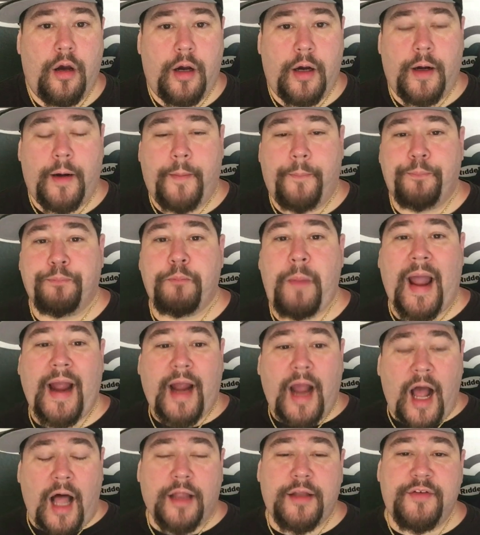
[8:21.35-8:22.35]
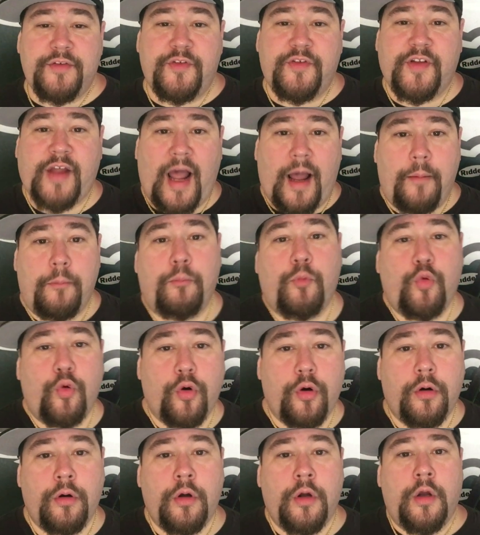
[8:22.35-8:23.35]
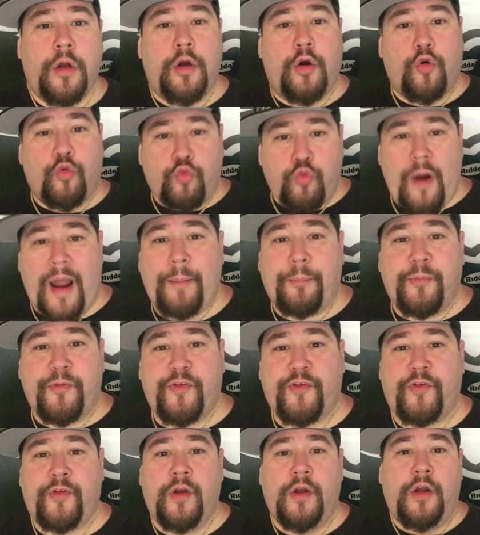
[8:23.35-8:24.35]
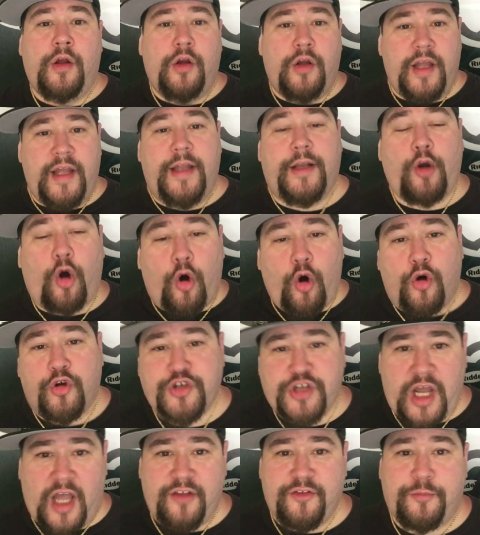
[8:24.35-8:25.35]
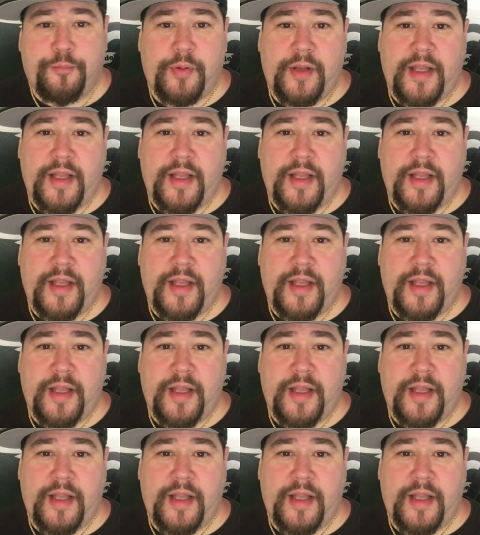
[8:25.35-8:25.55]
Matt Collins got more reps in Alshon's